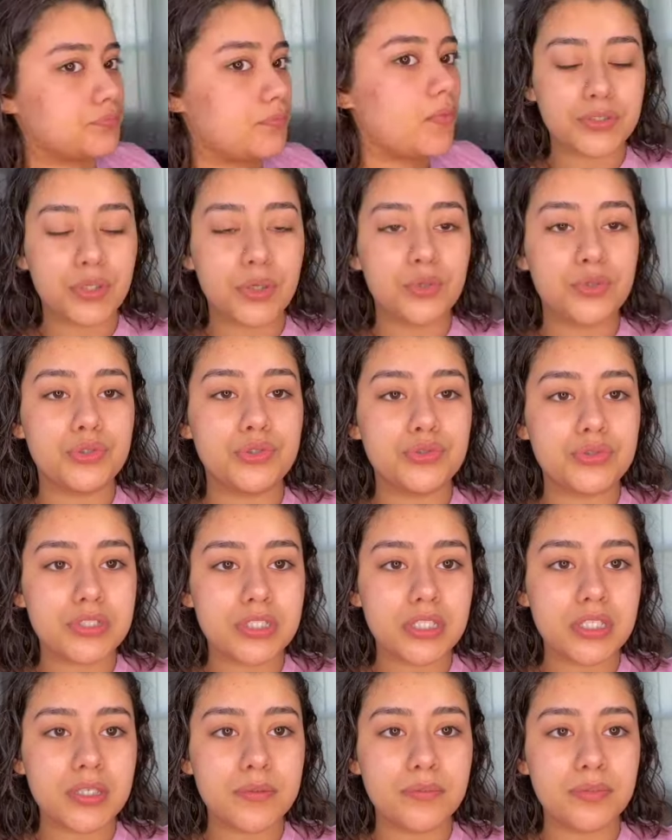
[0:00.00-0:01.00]
So
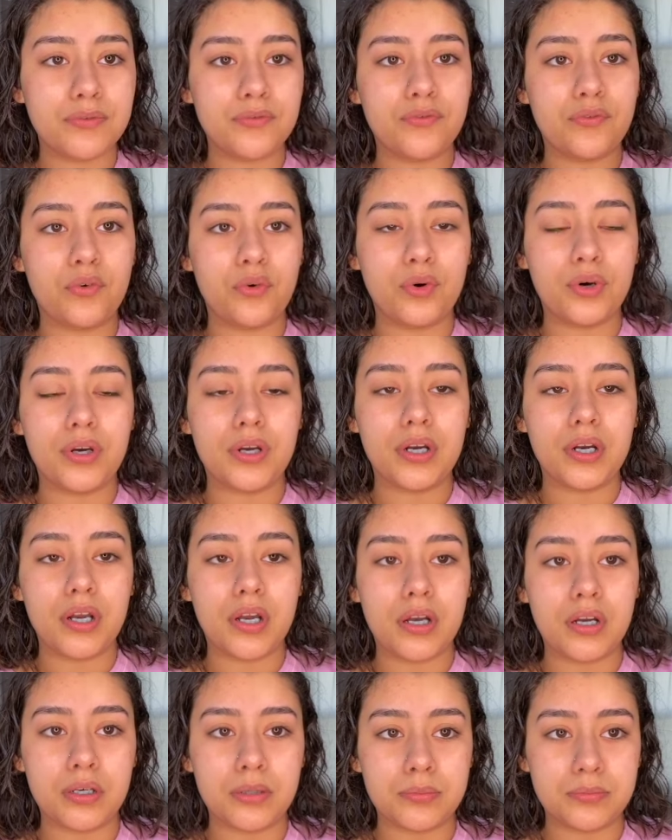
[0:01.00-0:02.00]
usually before
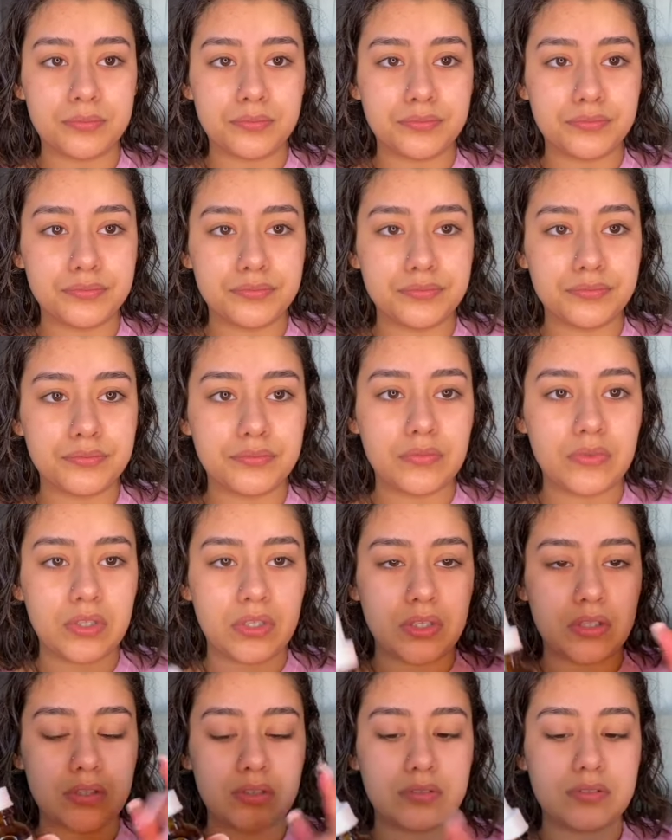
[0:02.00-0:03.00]

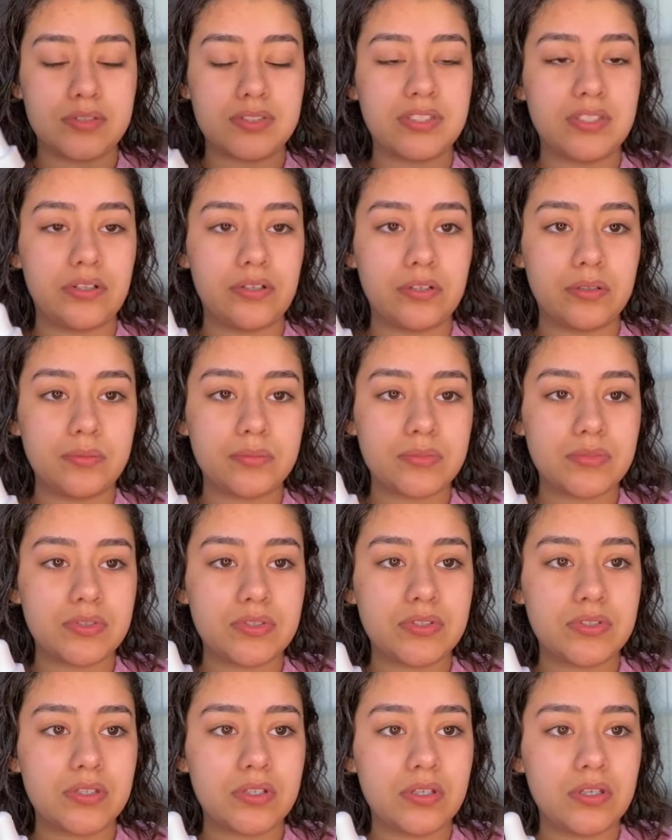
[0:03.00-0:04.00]
the
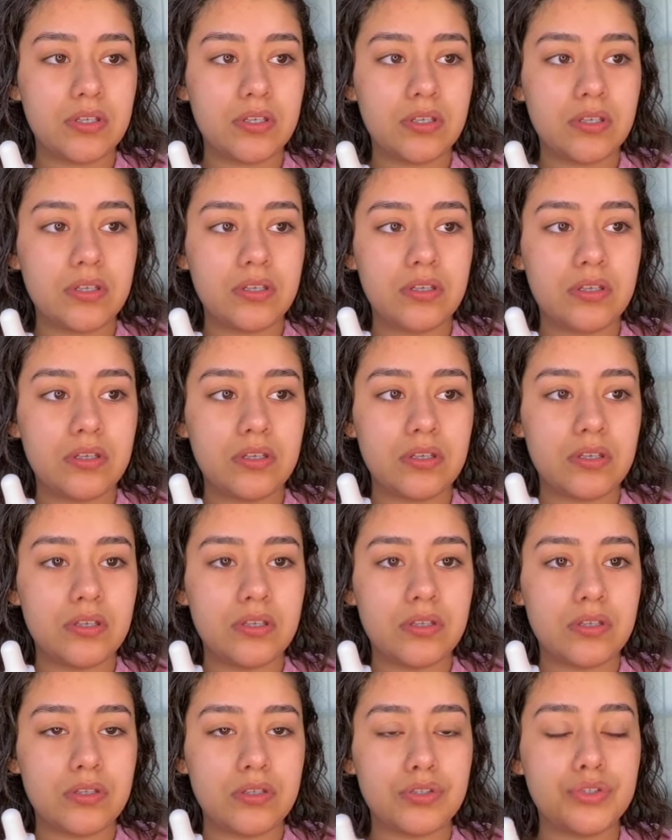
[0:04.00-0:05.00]
serums,
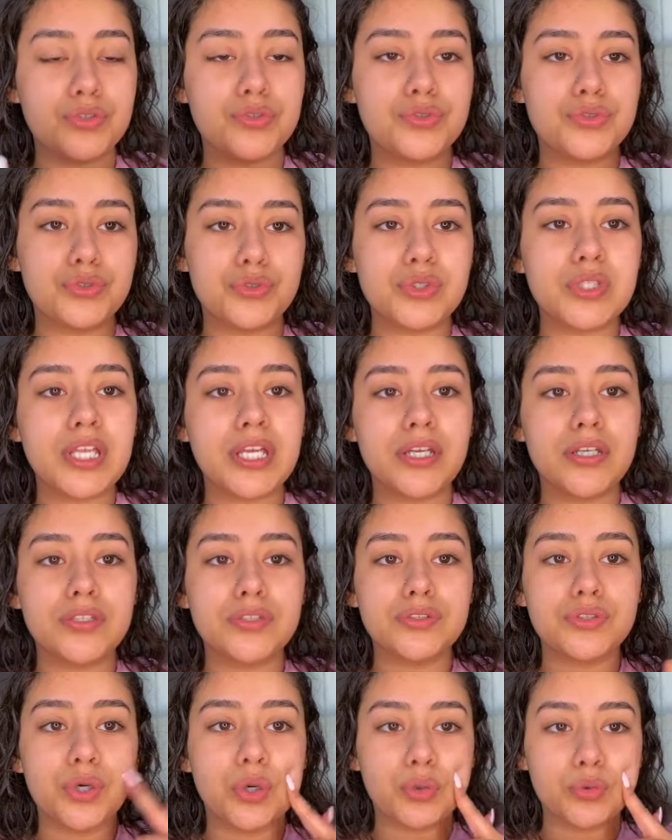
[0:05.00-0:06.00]
you'll do like a
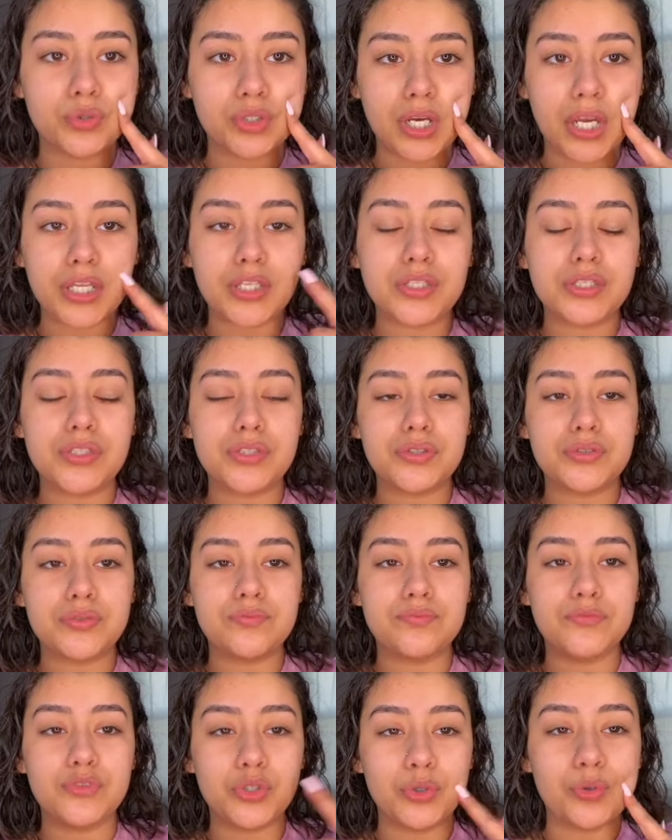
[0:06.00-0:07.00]
toner. I
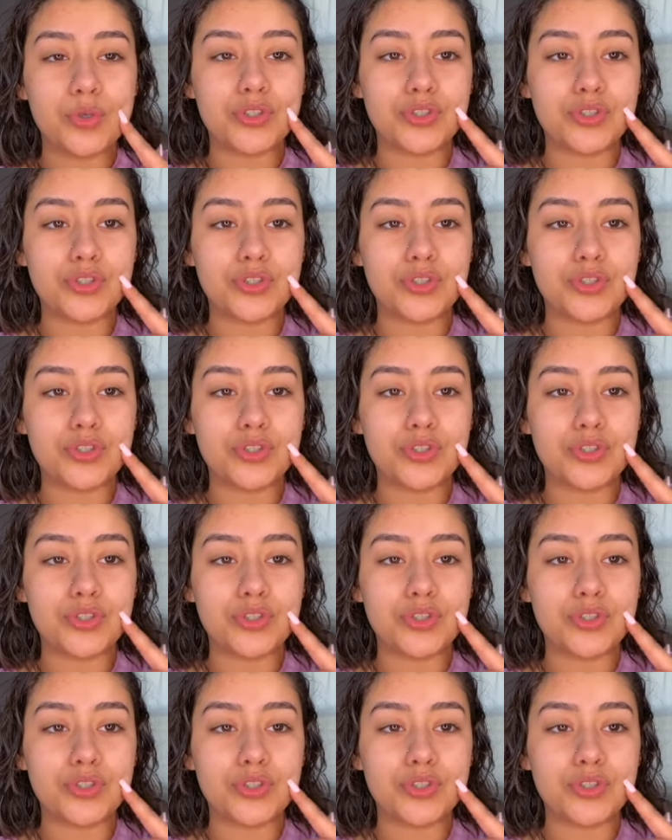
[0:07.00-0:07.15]
do a